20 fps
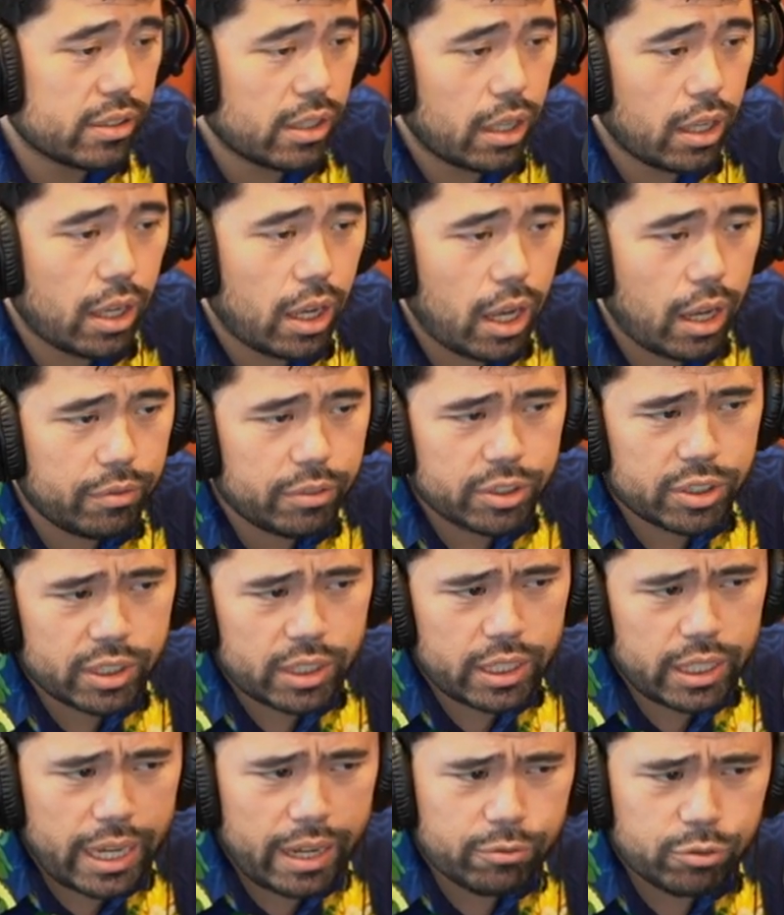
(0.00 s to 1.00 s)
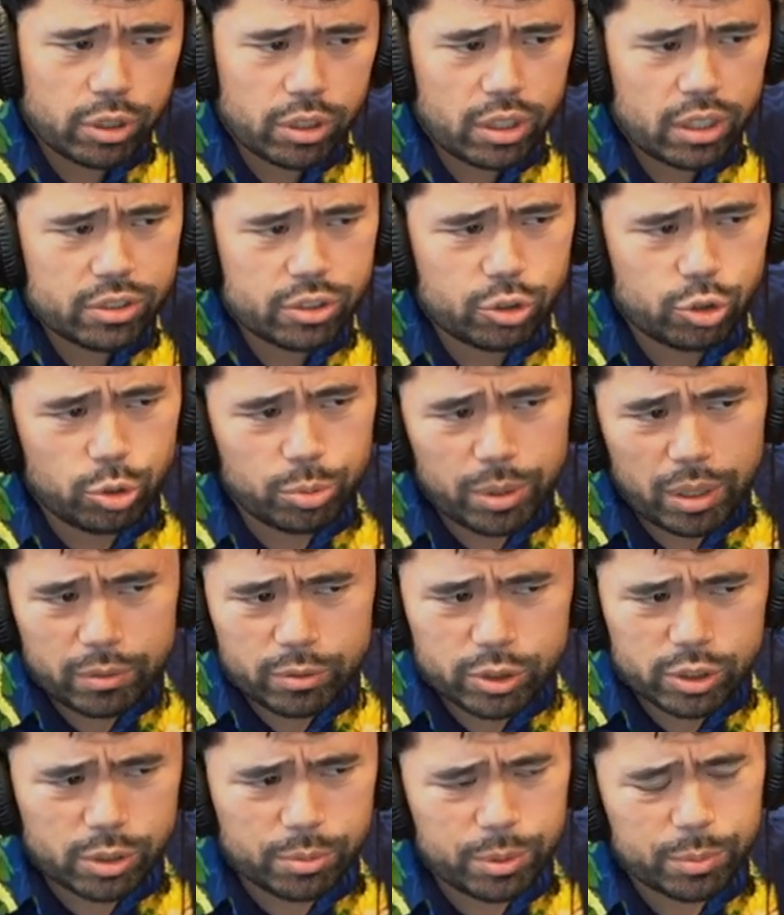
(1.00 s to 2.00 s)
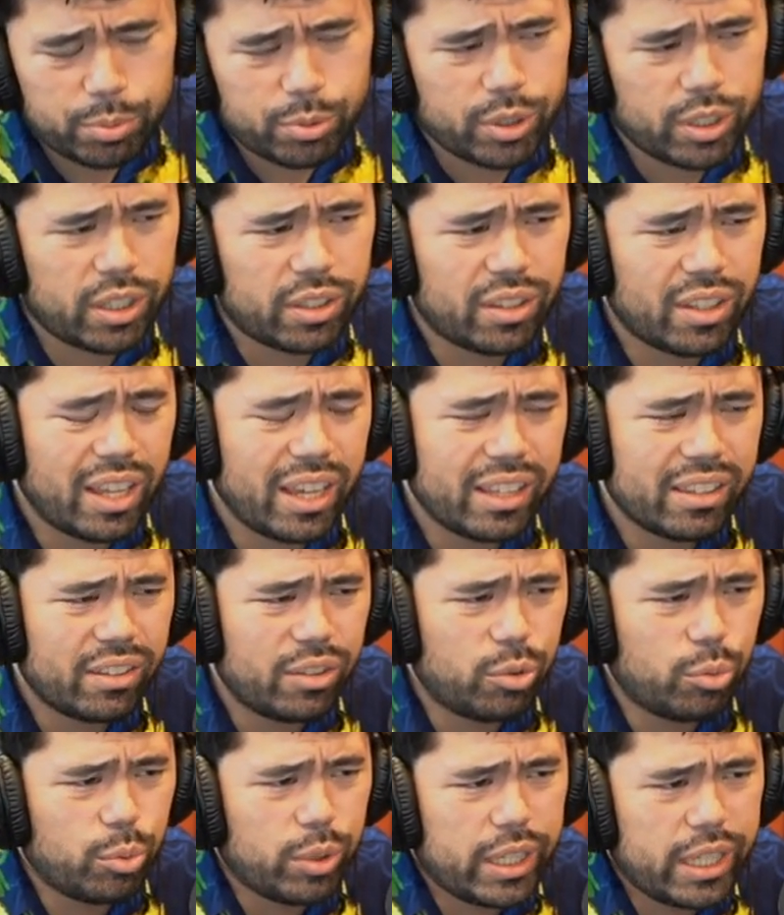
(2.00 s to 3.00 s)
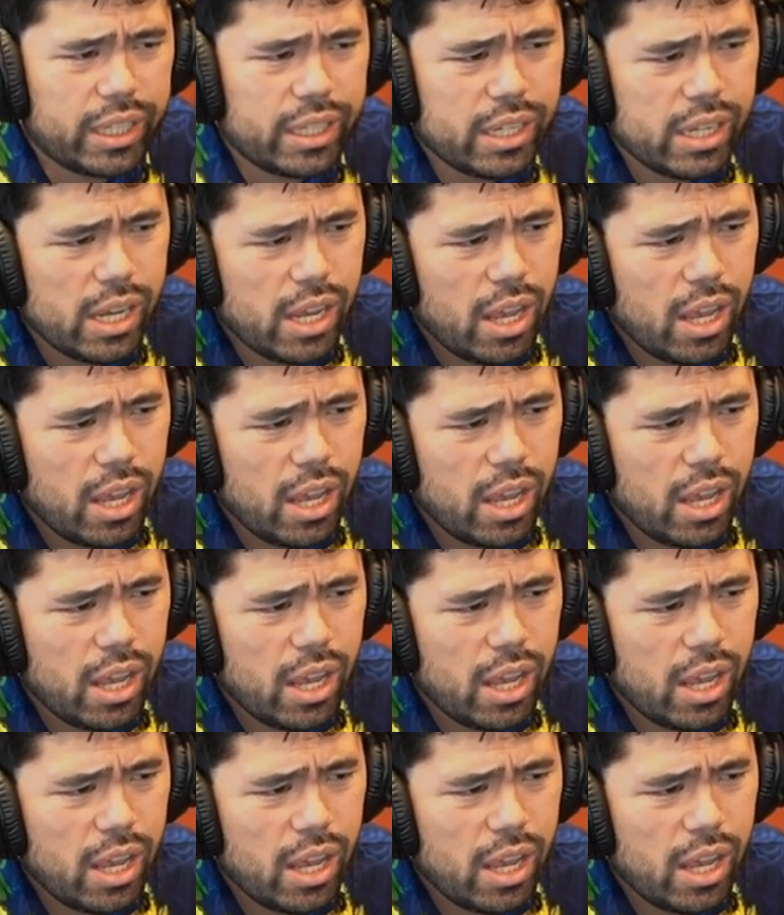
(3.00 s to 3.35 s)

Obviously, after I lost to Dubov, it was going to be pretty unlikely to win.